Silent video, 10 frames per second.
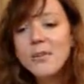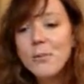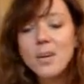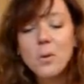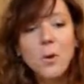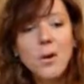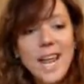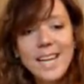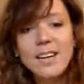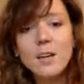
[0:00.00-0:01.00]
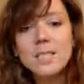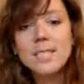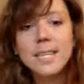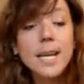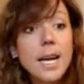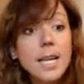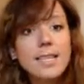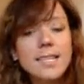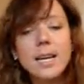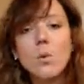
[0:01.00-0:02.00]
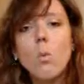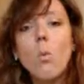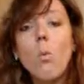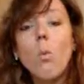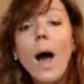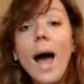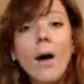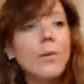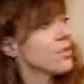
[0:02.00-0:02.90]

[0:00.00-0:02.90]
you record and it comes in there, and it's like, wow,